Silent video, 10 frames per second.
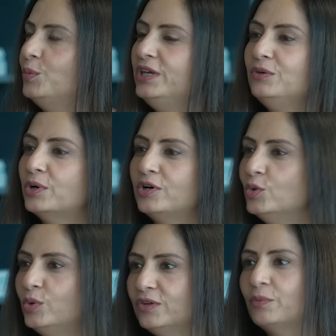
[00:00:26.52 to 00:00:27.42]
we were
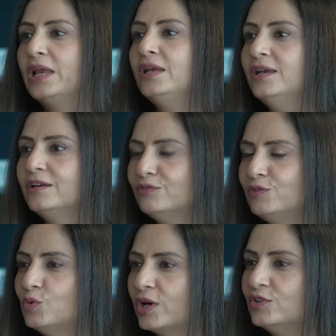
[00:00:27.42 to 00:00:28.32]
doing well in a
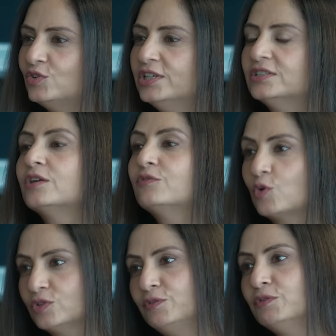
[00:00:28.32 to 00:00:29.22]
few countries and of
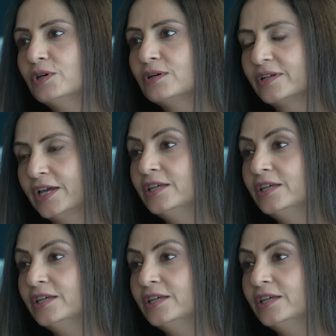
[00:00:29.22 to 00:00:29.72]
course we were